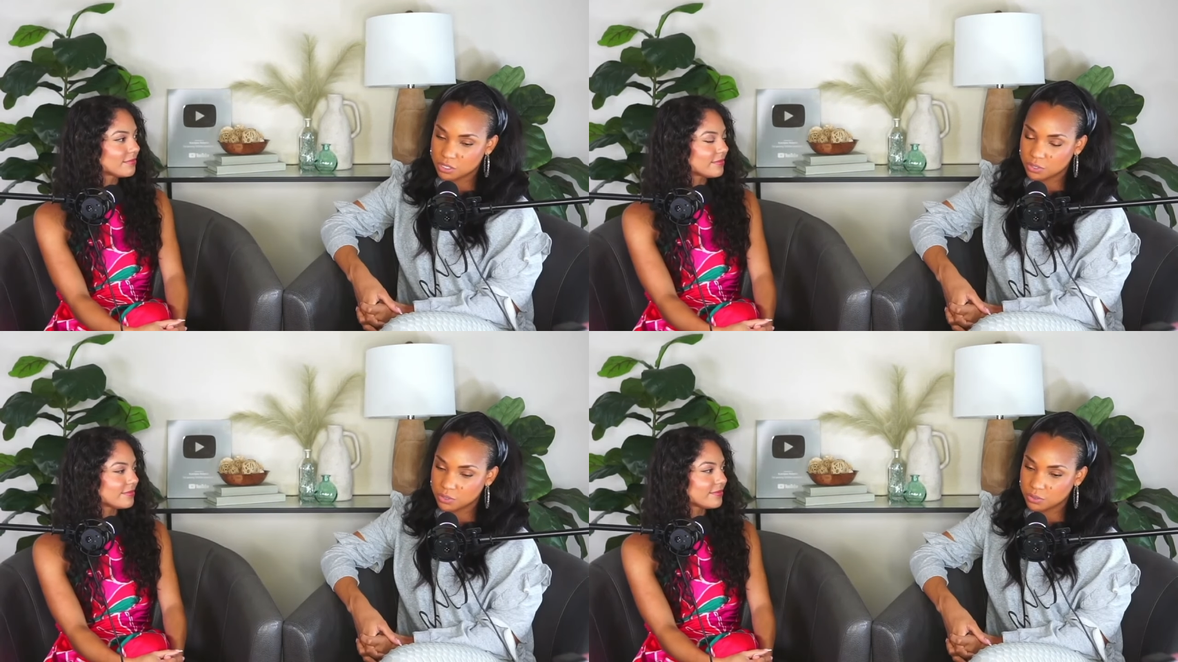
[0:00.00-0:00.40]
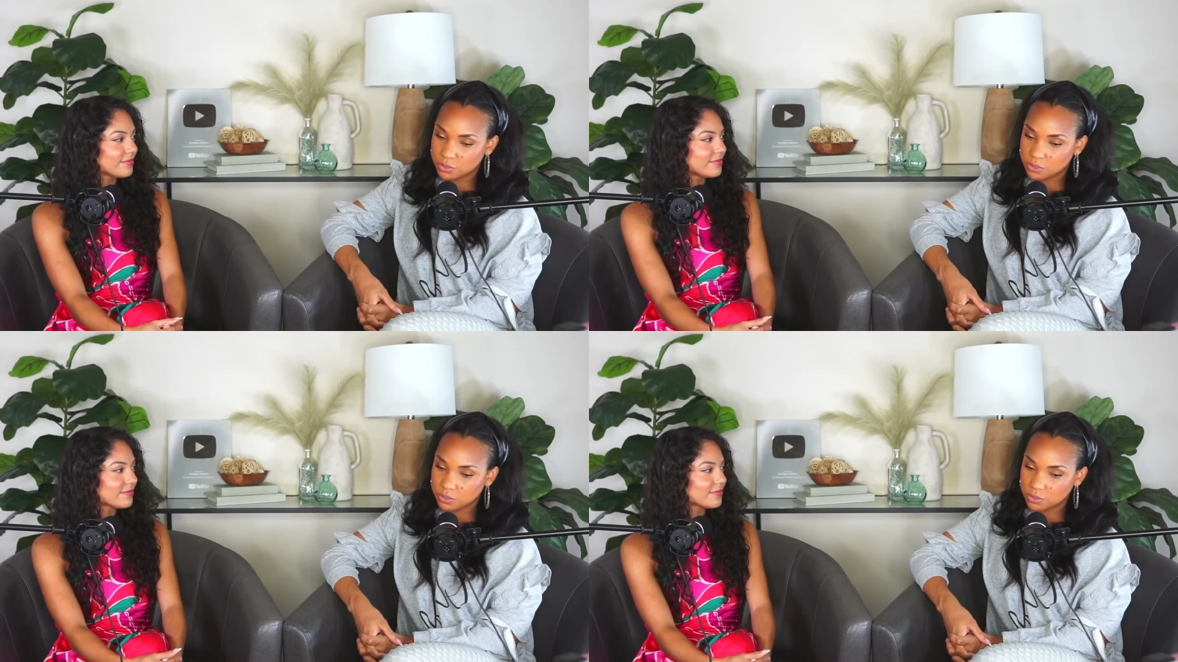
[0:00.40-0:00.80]

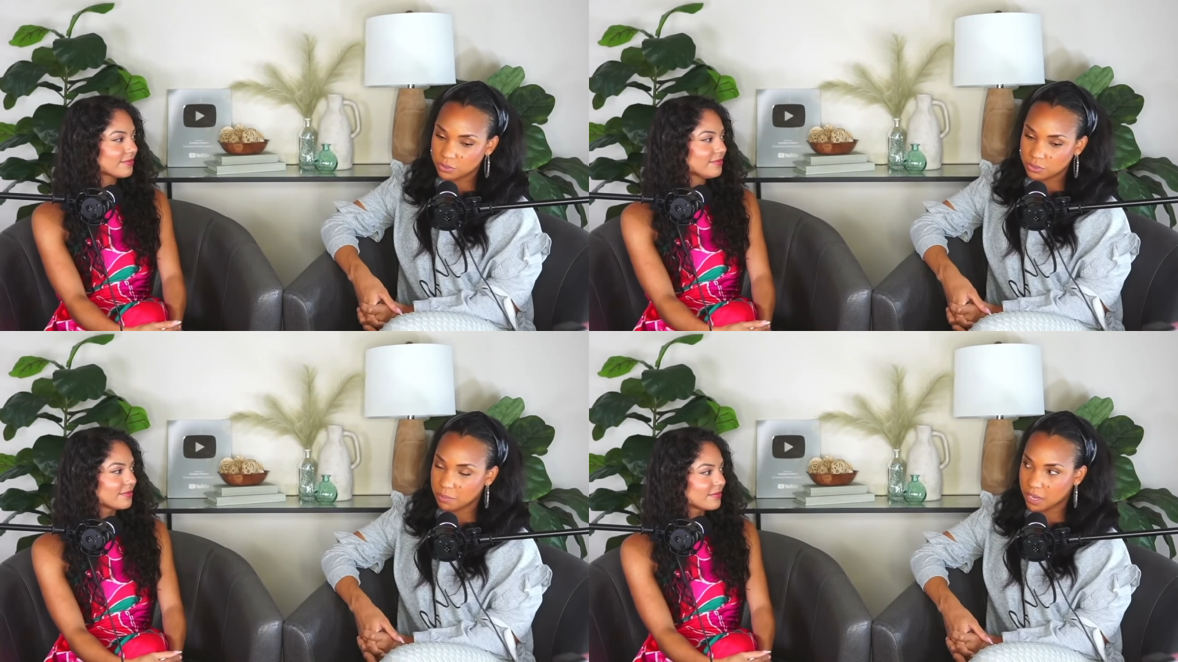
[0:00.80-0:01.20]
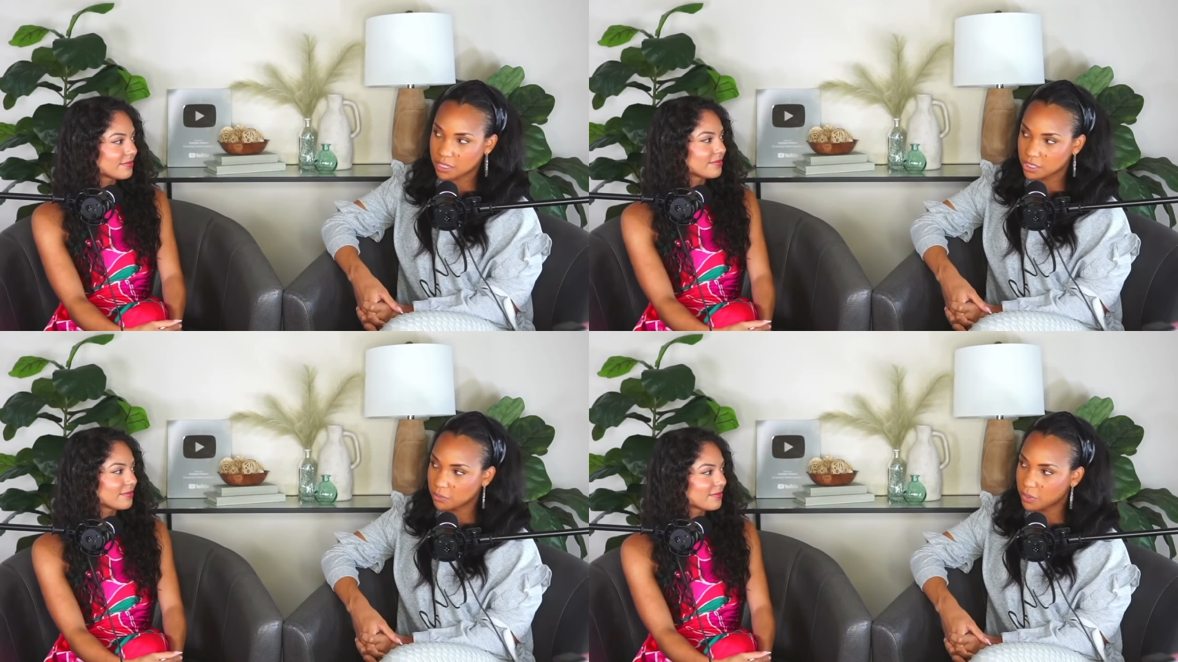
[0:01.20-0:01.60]
Speaker 1: to the
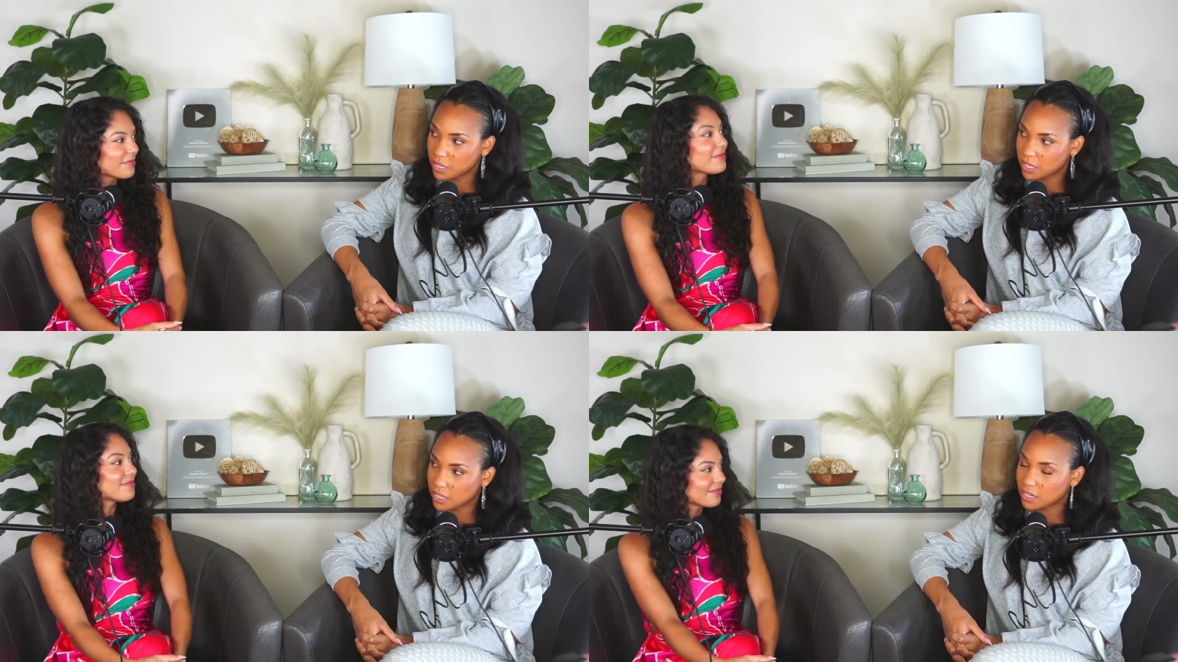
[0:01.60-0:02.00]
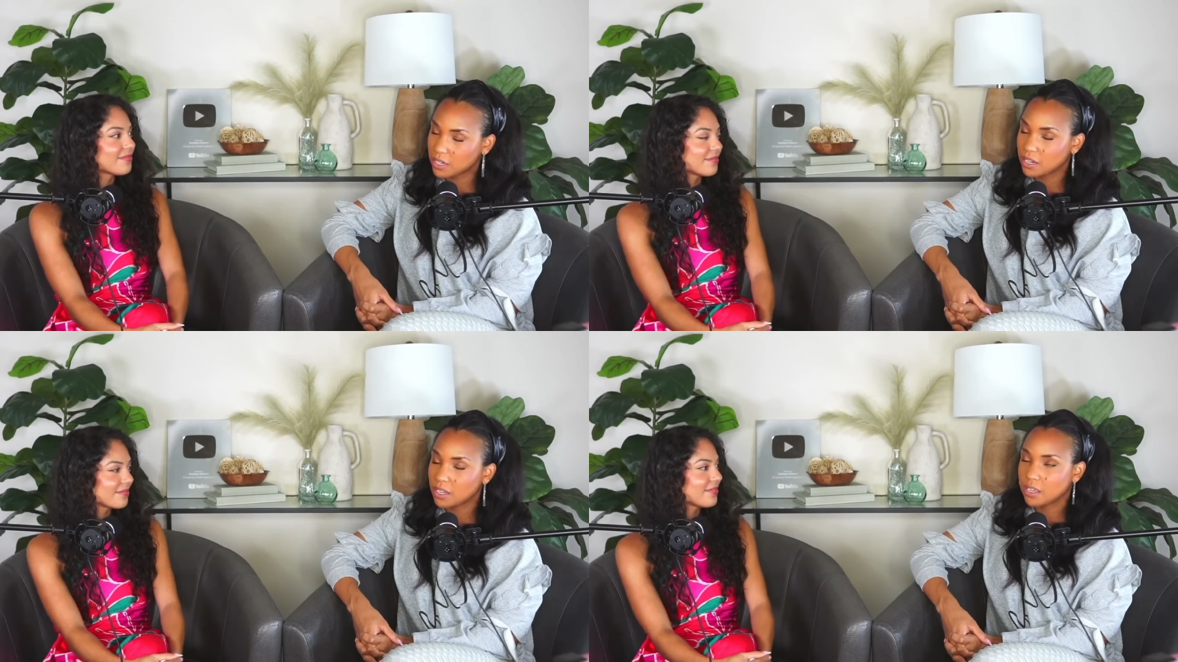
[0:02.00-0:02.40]
pageant weekend.
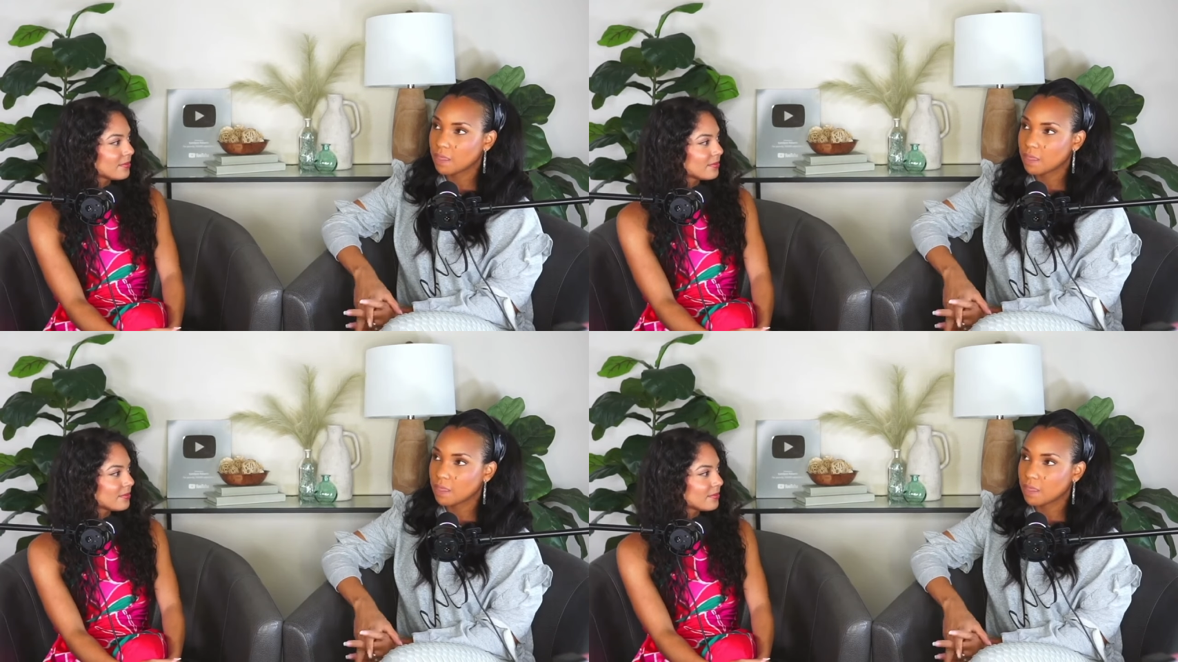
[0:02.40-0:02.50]
Mm-hmm.